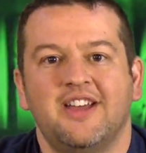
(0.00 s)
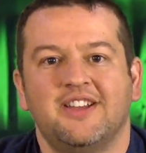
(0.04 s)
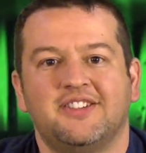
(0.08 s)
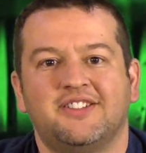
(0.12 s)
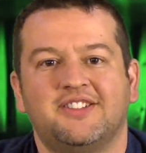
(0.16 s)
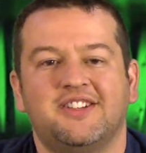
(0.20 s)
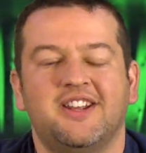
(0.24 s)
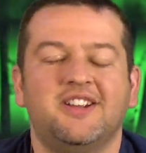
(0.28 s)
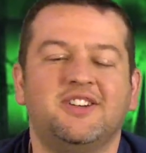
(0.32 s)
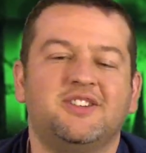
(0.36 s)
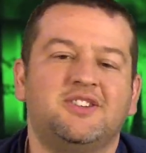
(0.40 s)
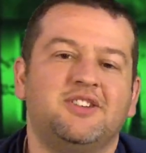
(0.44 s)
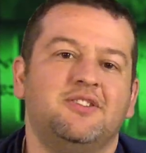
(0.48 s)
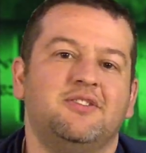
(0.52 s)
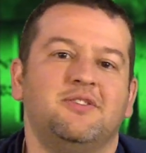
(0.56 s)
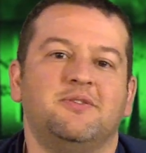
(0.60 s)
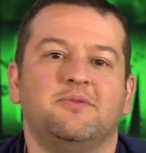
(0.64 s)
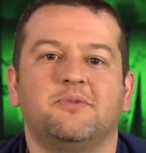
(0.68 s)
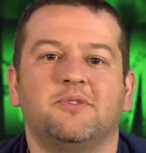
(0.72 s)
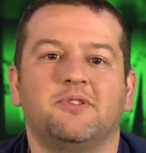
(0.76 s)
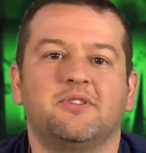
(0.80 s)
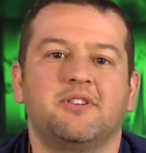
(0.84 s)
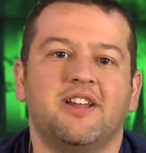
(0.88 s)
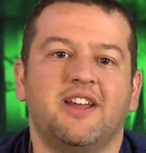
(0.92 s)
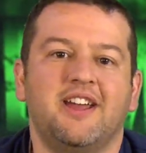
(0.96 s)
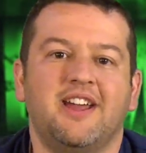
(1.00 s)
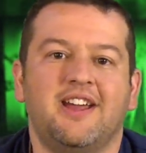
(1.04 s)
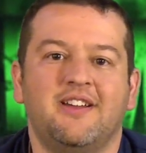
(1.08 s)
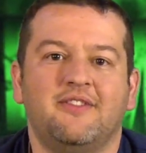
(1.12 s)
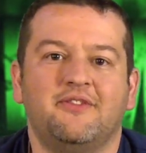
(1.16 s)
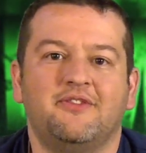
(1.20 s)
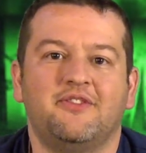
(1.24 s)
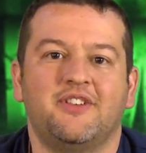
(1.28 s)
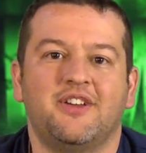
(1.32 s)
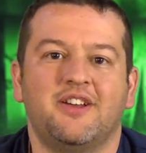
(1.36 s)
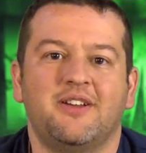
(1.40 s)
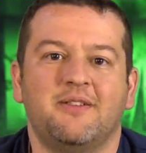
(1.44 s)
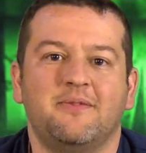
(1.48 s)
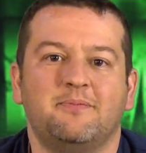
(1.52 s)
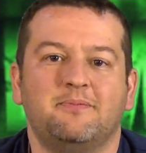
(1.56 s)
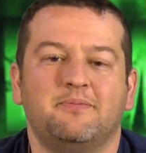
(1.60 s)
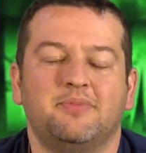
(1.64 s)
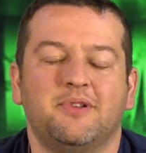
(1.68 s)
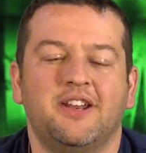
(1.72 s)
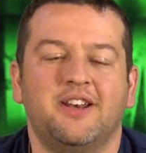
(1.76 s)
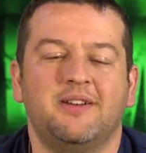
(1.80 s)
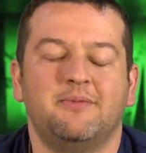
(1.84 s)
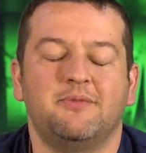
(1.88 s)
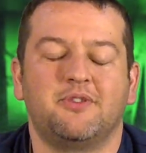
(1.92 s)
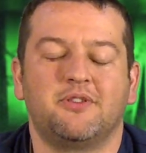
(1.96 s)
Stay tuned. We're going to have
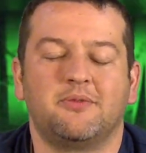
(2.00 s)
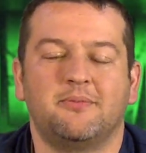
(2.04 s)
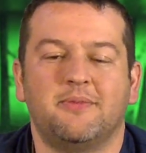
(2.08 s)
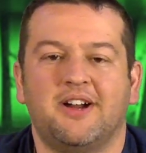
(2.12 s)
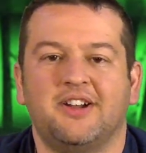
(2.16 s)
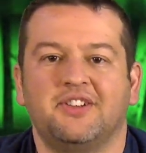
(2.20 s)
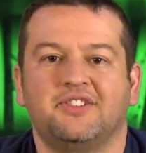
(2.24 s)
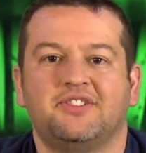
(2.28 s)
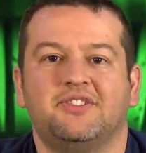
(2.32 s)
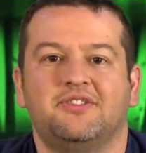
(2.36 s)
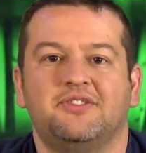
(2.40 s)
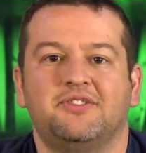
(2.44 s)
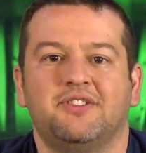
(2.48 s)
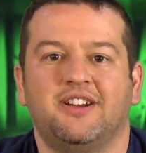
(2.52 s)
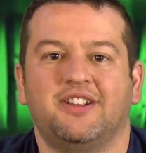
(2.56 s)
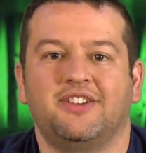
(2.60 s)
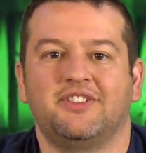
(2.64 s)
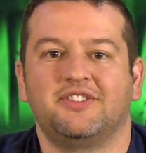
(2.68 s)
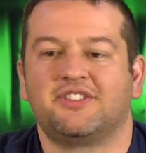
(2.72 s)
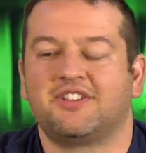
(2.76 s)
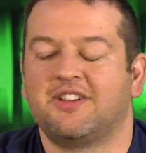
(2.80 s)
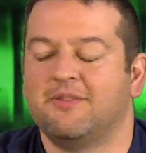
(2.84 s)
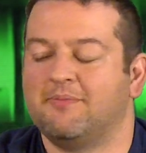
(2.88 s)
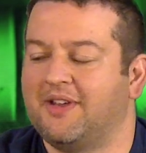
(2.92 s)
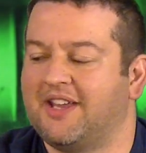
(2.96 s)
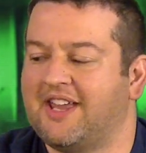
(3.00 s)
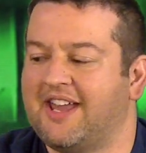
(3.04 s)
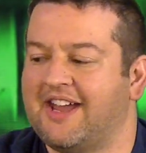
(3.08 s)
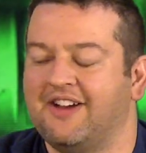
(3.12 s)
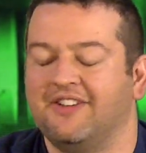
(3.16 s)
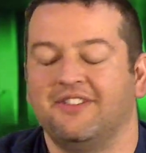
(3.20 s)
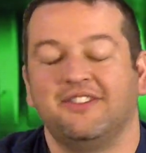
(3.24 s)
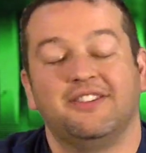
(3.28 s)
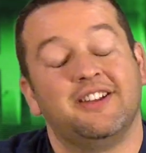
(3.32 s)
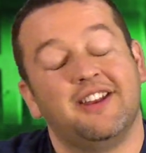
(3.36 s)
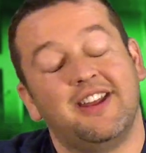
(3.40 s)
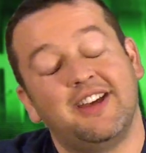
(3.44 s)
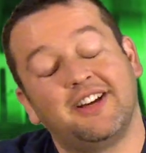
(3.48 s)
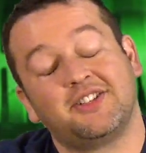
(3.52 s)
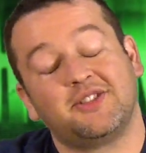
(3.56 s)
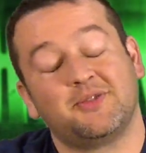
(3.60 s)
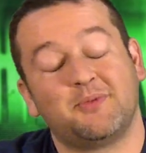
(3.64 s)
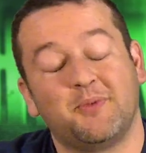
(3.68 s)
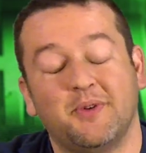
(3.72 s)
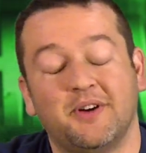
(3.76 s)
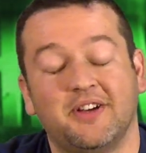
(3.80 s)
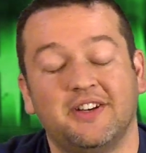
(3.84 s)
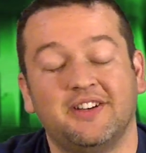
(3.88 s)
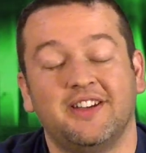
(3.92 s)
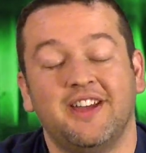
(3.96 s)
plenty more monster trailers coming out, and the next
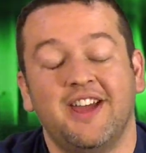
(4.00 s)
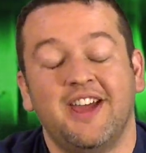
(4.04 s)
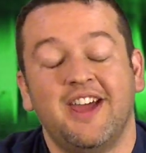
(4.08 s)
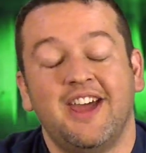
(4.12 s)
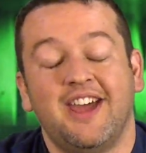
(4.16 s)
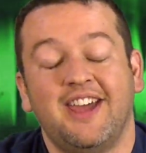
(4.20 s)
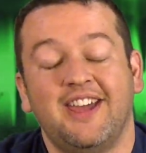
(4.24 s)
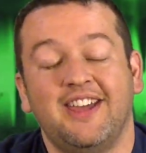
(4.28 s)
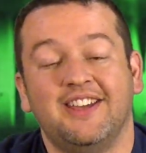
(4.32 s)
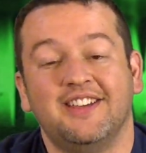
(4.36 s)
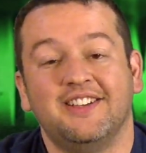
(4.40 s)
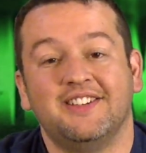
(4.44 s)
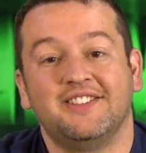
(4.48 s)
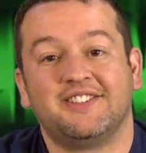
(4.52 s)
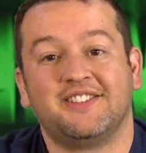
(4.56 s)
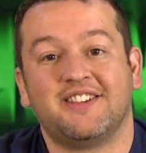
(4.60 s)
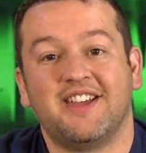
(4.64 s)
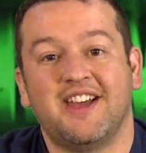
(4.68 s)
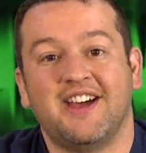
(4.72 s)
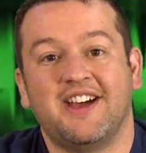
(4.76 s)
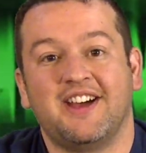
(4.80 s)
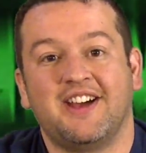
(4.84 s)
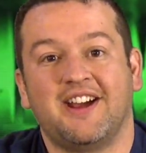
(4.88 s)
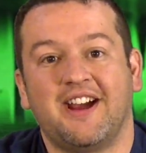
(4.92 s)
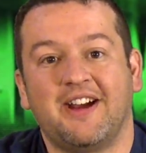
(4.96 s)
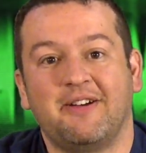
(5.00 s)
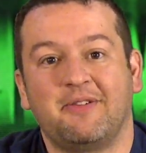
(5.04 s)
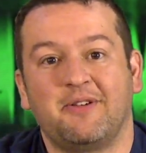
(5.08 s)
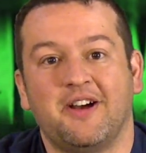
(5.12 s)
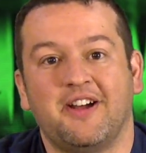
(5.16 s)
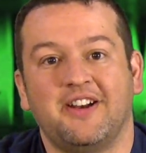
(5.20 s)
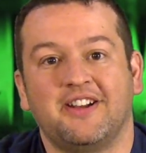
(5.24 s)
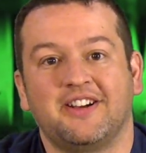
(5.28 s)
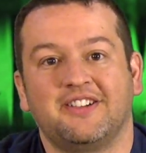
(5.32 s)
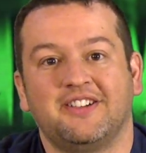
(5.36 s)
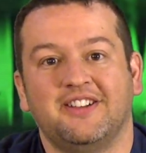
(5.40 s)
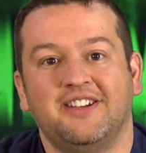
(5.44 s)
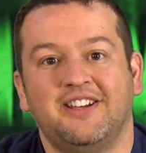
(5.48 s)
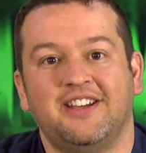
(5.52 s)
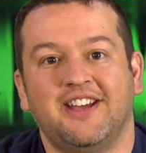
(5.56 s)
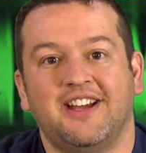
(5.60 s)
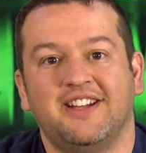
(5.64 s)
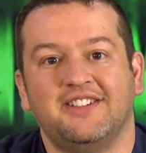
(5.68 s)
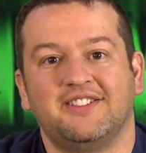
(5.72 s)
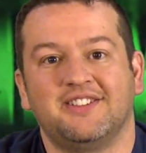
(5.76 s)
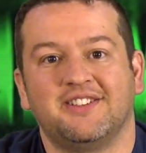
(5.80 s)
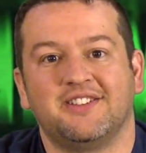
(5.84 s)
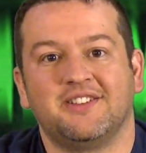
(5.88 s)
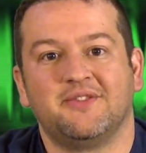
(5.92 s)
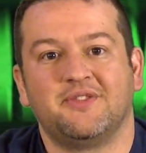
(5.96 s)
one is ironically
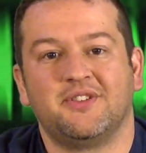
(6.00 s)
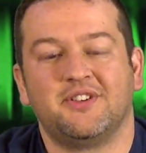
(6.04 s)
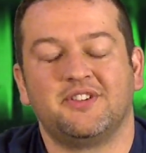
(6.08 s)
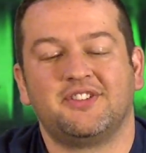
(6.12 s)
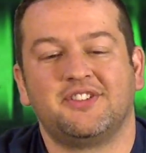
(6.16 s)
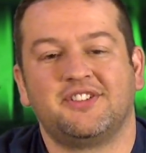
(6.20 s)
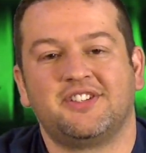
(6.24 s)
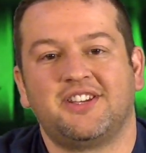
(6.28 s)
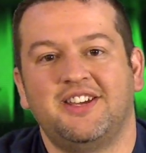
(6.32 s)
Godzilla vs.